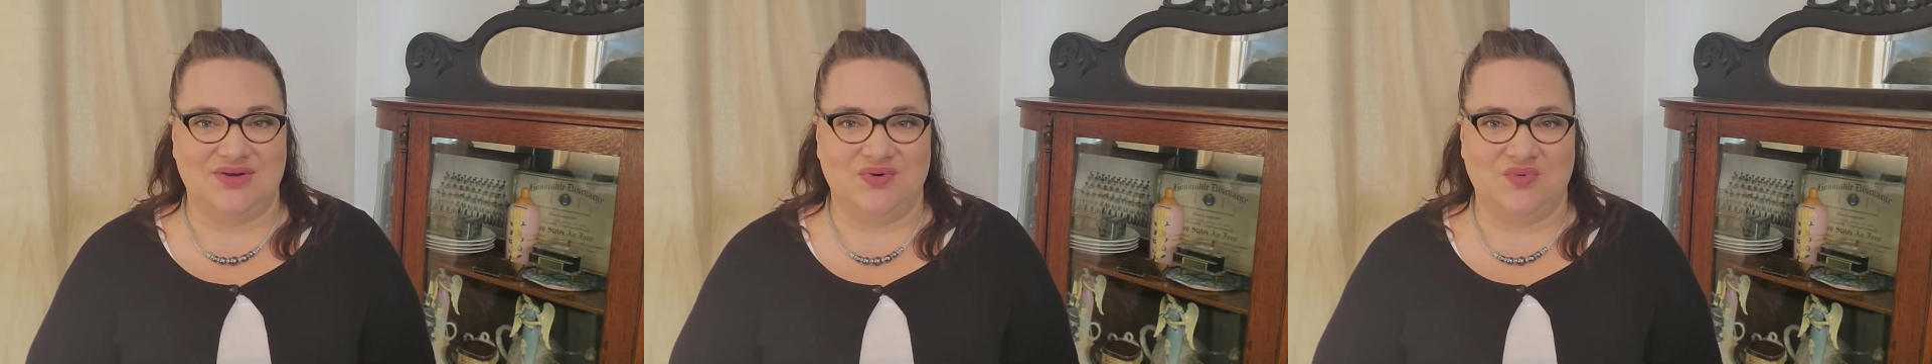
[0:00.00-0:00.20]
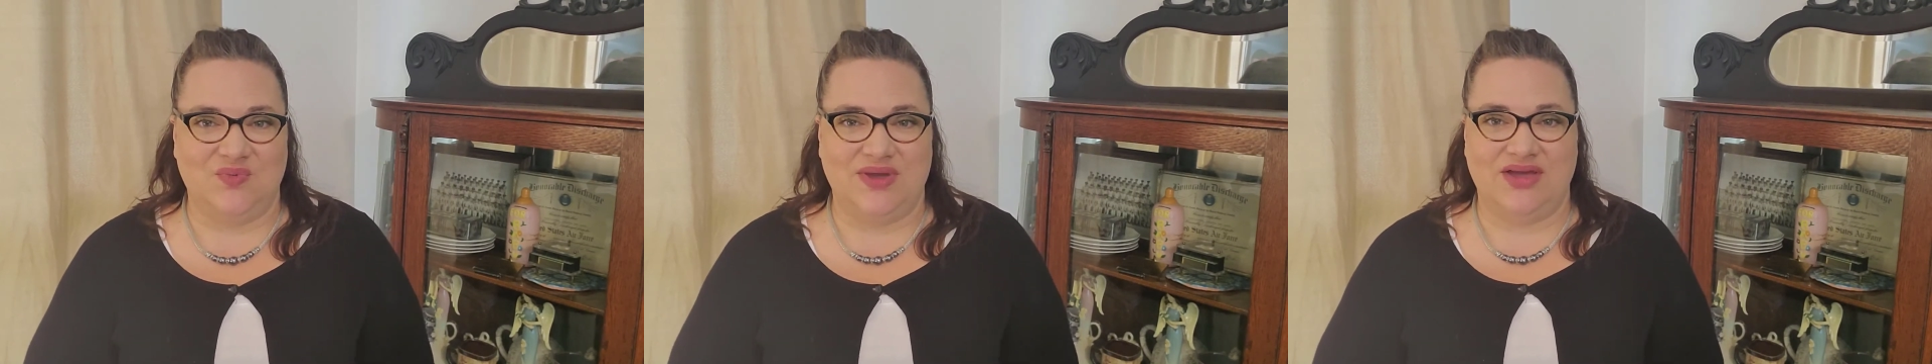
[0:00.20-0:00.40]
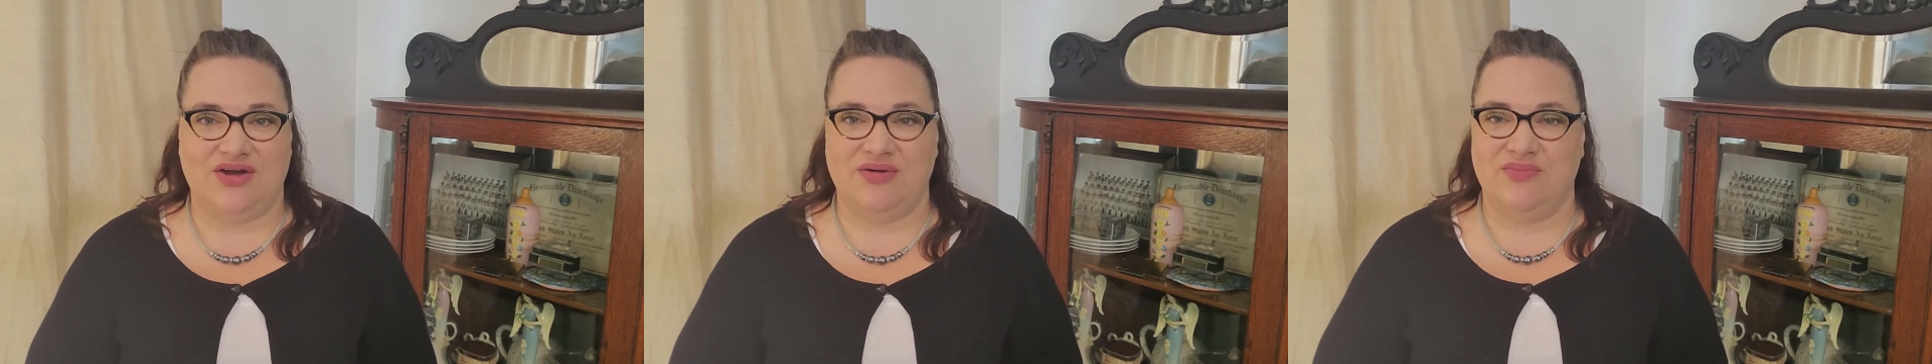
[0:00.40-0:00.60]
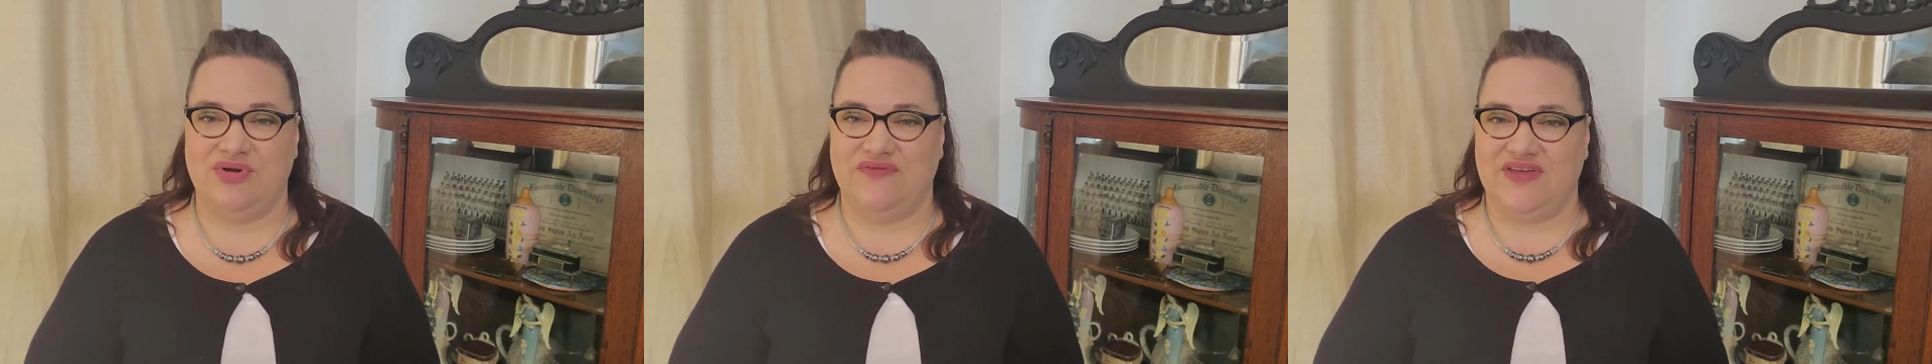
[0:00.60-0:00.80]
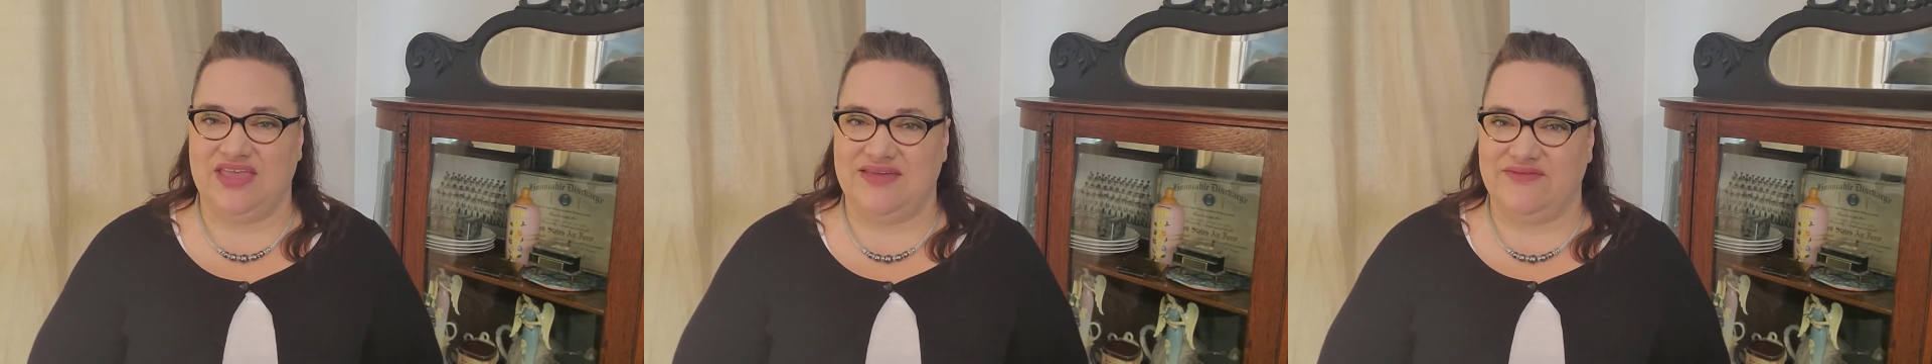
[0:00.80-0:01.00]
we are
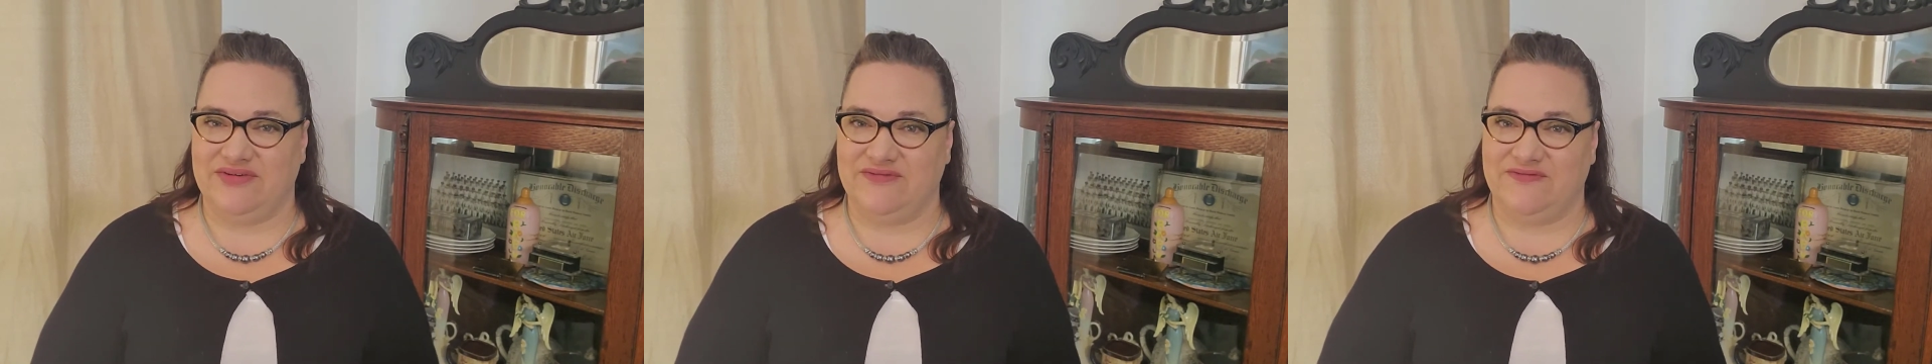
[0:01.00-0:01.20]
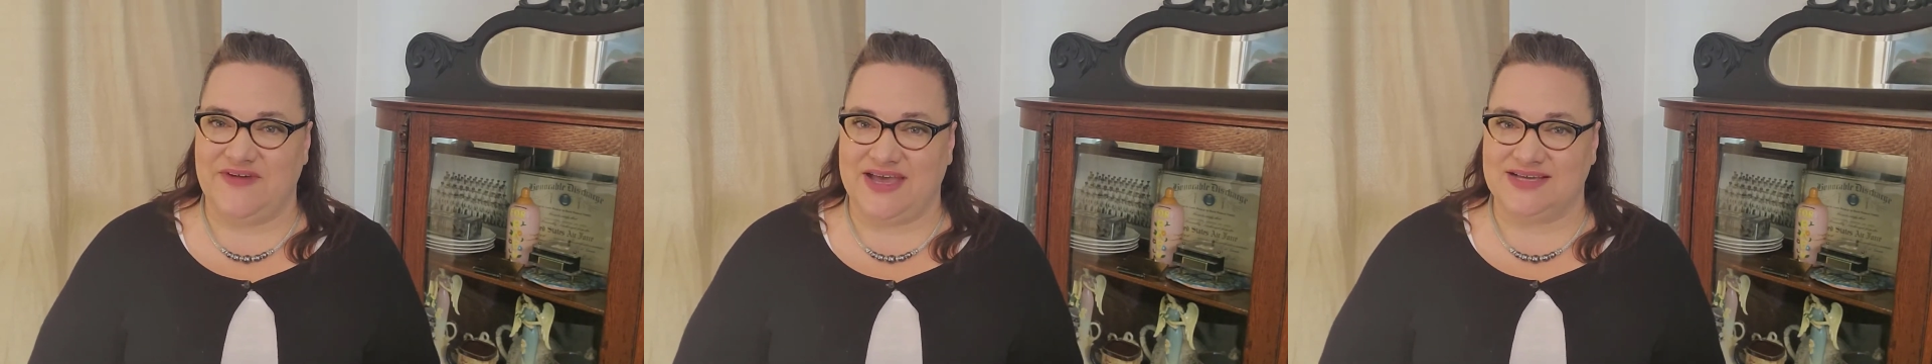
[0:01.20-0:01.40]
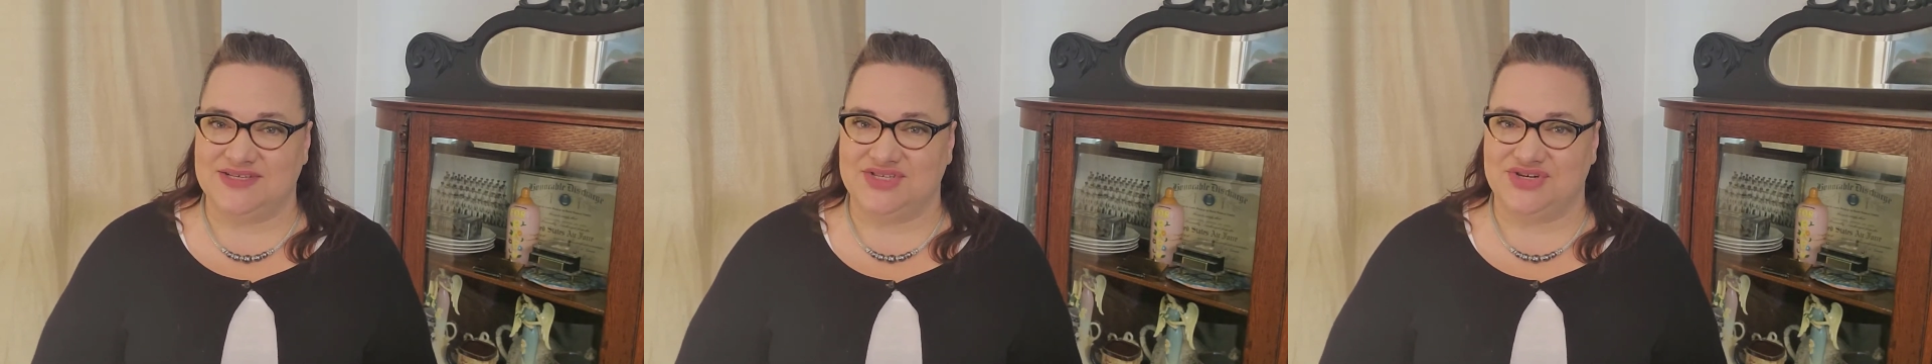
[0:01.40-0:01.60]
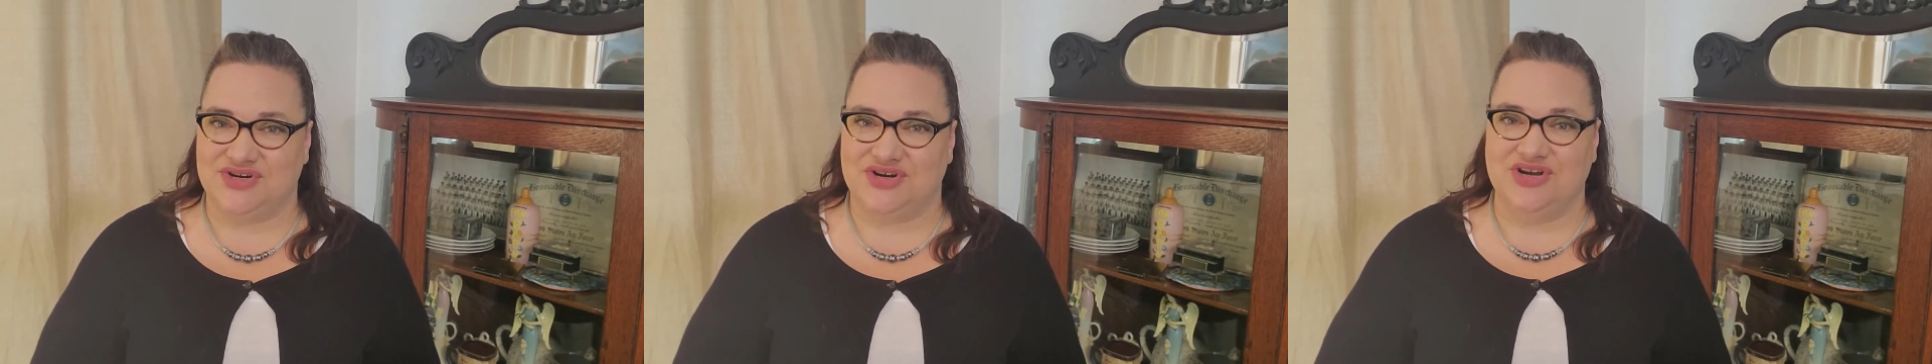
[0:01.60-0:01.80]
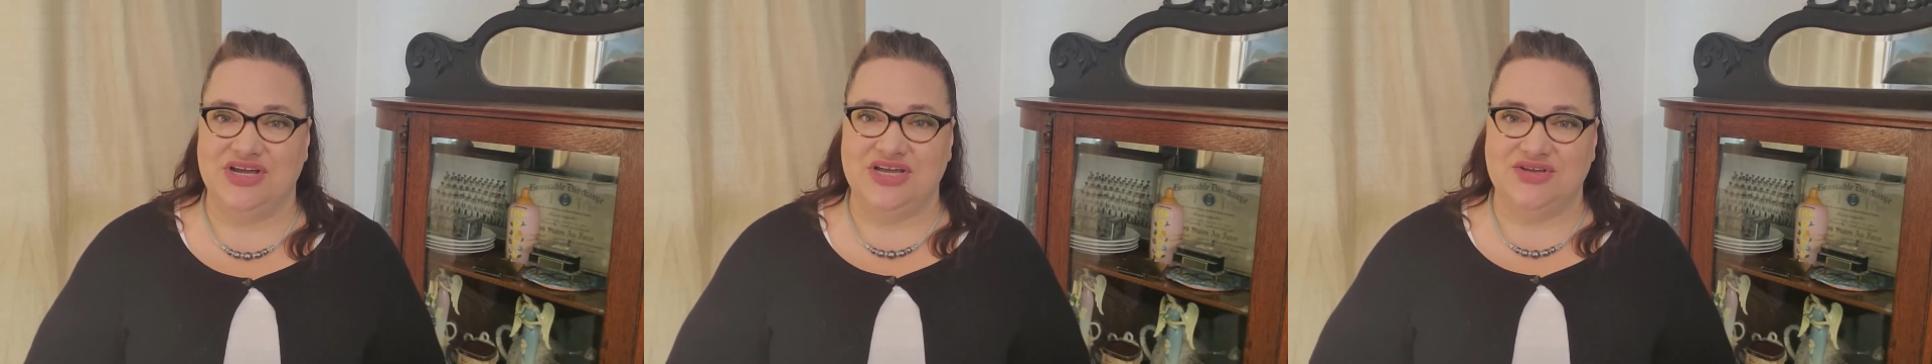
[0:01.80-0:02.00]
moving even faster